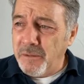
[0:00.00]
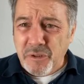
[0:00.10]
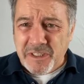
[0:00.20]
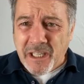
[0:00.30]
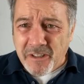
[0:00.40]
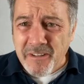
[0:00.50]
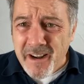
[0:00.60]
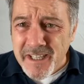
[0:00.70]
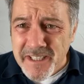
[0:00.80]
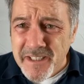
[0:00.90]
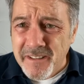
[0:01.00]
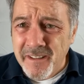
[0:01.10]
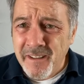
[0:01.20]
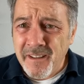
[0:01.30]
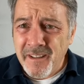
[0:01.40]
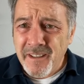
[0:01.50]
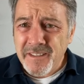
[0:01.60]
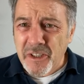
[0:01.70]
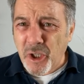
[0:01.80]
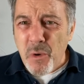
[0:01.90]
He was terrorised.
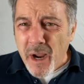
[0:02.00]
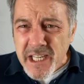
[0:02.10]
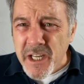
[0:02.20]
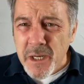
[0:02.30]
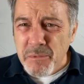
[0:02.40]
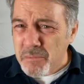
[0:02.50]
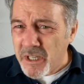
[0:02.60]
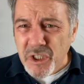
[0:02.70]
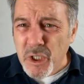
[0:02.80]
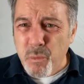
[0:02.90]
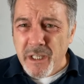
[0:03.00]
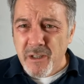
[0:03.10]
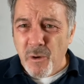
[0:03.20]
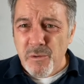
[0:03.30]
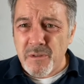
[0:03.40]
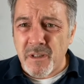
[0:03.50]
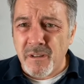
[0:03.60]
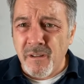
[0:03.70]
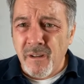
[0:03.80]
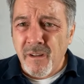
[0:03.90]
They threw eggs at him, smashed his windows.
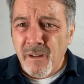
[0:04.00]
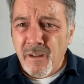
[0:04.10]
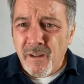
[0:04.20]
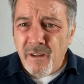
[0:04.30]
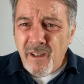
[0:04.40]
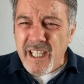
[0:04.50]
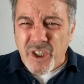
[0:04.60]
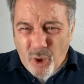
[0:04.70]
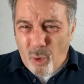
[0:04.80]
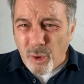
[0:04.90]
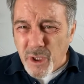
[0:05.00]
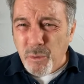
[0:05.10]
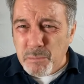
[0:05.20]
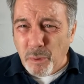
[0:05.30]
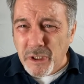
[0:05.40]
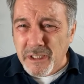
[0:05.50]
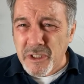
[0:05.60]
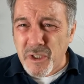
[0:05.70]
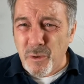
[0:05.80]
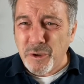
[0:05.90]
His daughter was bullied
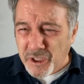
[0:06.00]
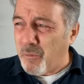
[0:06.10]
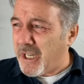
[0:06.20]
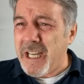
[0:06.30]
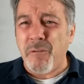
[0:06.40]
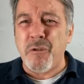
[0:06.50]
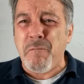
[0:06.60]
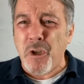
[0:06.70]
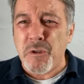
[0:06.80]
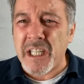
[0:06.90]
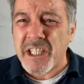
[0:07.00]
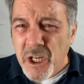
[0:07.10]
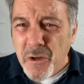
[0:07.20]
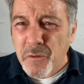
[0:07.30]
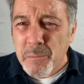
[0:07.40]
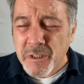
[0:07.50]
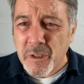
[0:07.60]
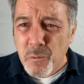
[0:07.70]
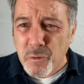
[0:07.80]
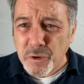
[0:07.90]
at school. Do you know, they even refused to serve them at
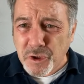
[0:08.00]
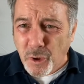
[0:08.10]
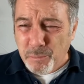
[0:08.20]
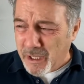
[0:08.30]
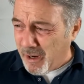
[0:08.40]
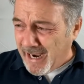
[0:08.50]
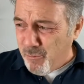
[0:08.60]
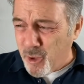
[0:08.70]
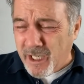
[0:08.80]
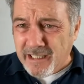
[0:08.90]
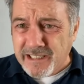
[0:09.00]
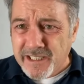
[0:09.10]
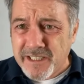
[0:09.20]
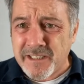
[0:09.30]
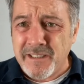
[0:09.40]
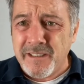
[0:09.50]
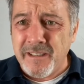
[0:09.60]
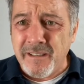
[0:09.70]
the local shop. They were outcasts.